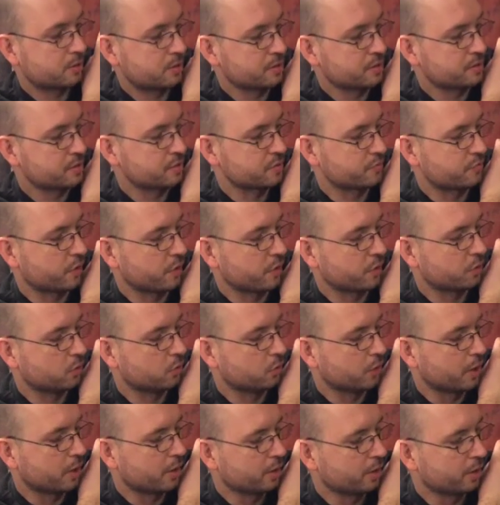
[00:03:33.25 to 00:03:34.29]
is very
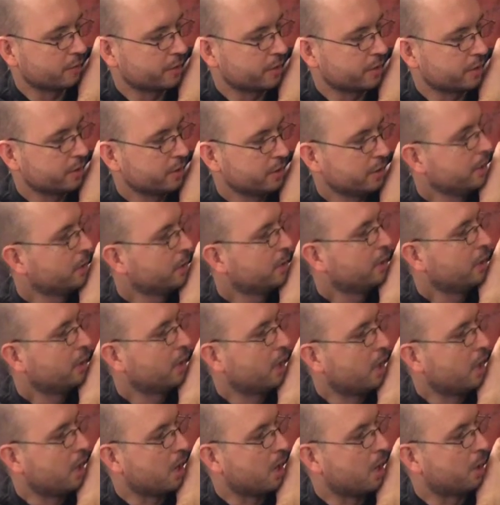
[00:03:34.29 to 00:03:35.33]
cool. I love it.
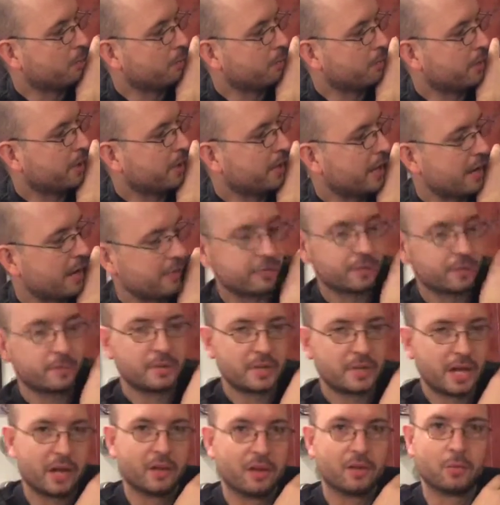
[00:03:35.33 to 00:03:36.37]
I have a
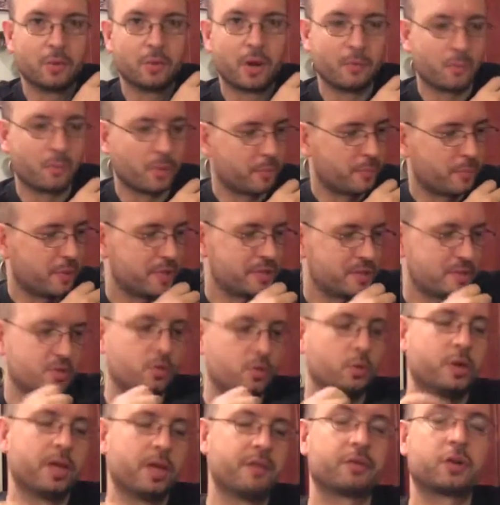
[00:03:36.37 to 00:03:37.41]
Kylo Ren one, but it's
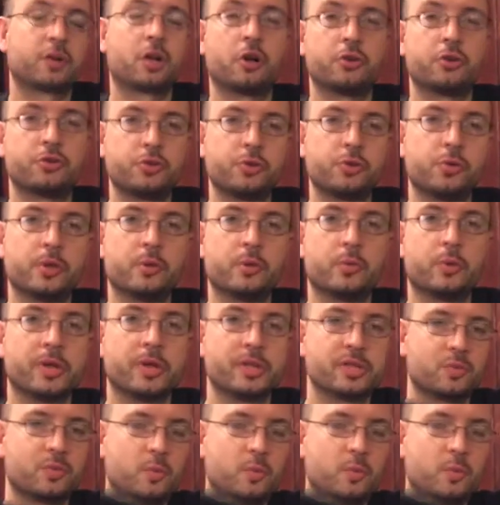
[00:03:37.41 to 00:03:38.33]
cool to have a cartoony one as